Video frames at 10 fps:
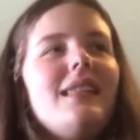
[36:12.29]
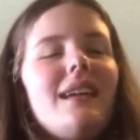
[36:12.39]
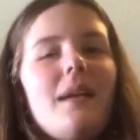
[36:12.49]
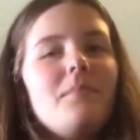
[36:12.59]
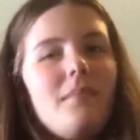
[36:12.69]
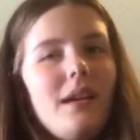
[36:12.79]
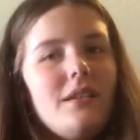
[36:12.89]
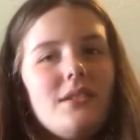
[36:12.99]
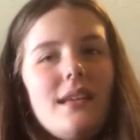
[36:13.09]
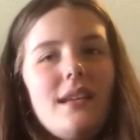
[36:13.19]
Like I might
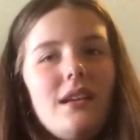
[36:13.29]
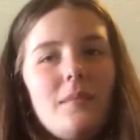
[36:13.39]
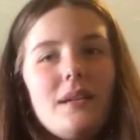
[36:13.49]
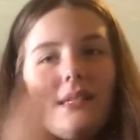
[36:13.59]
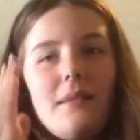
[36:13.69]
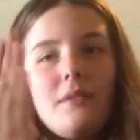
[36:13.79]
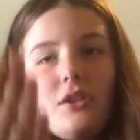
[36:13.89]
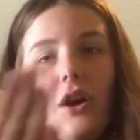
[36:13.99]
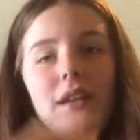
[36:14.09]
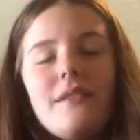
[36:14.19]
just end it here because I've been
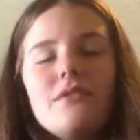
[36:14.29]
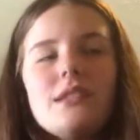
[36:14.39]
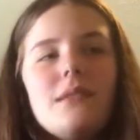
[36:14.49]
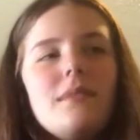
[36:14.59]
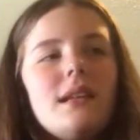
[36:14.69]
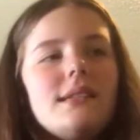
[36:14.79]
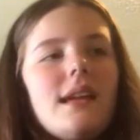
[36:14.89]
talking for 10 minutes